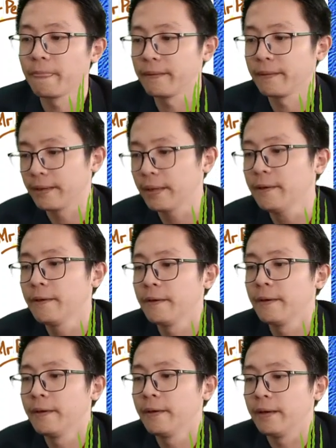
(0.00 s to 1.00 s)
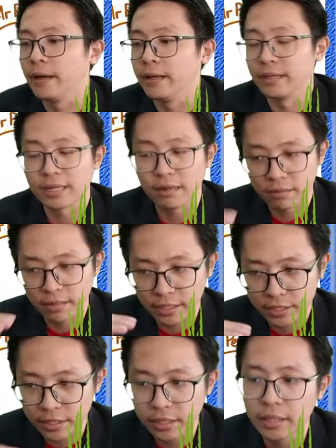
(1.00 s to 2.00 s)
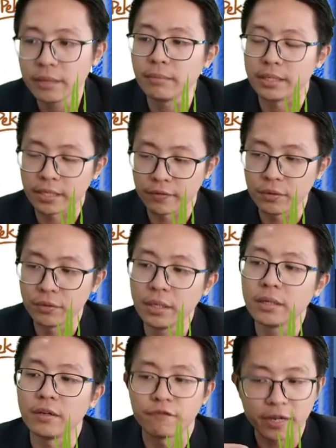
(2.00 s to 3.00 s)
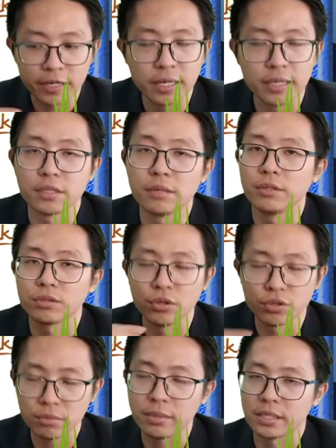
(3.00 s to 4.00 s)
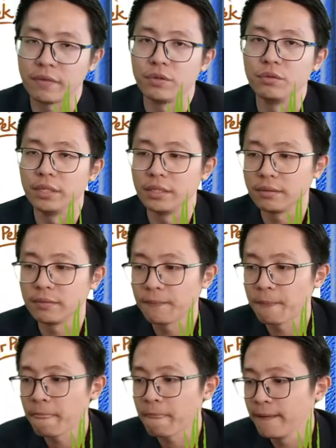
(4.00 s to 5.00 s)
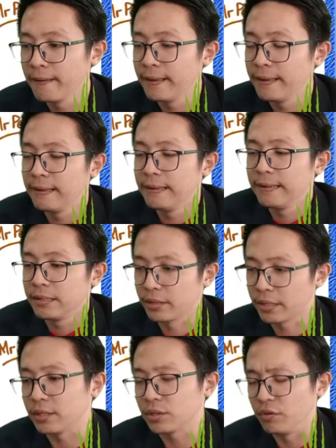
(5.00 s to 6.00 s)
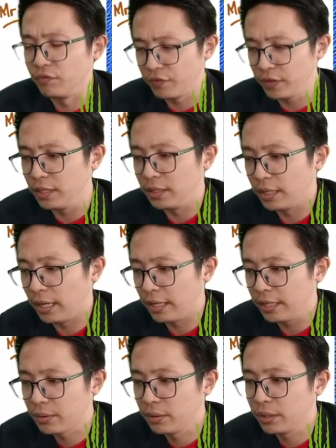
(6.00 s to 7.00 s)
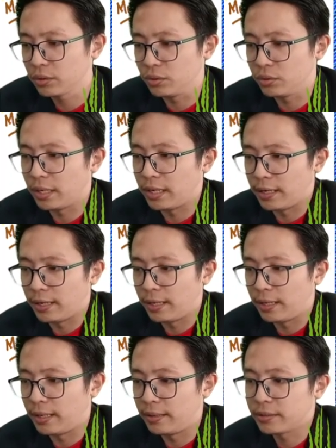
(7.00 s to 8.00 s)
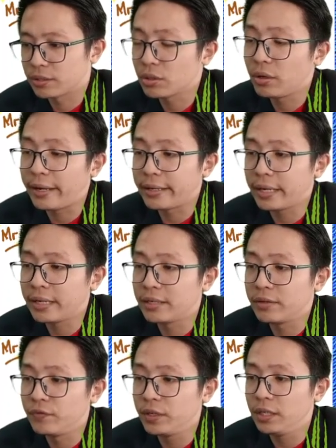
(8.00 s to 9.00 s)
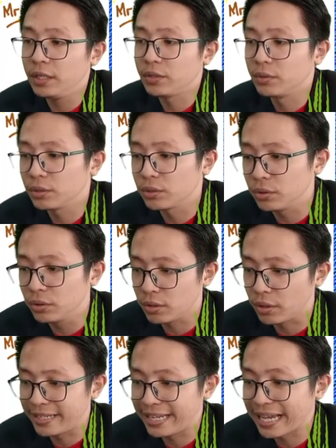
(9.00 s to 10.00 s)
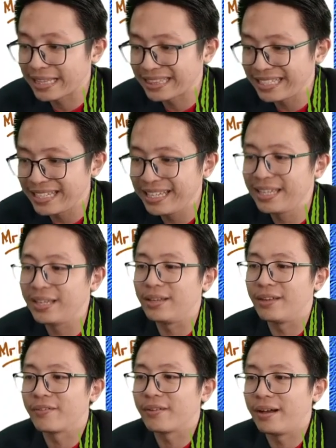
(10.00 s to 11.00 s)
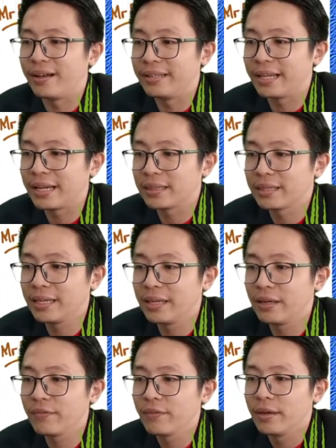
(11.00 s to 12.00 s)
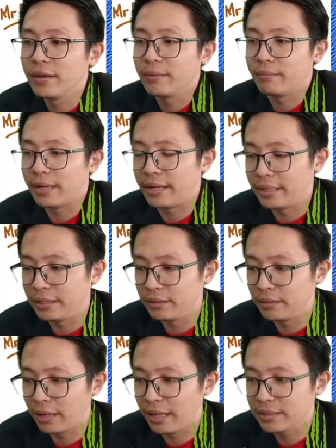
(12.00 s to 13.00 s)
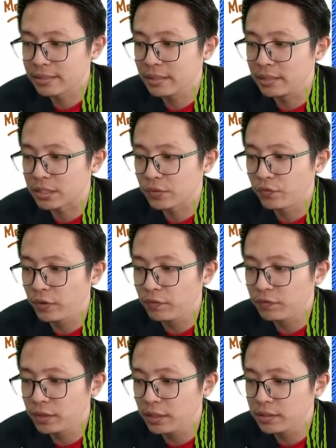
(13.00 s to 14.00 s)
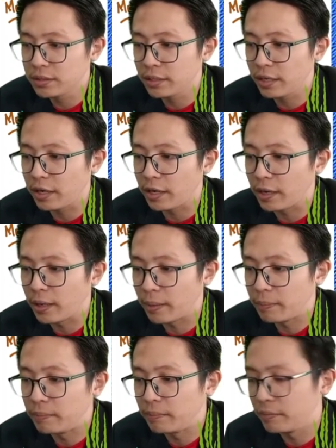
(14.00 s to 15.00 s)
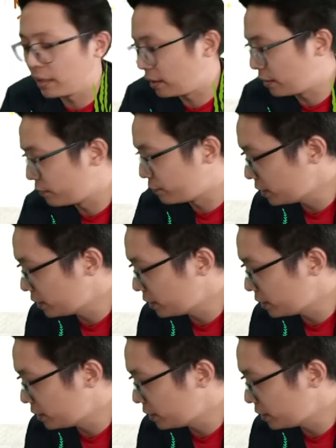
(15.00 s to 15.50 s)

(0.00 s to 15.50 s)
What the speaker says: Okay, the calculation must have unit, the final answer must have unit. Okay, so v equal to so I get the v equal to, got negative. Negative, my answer is 15 cm. V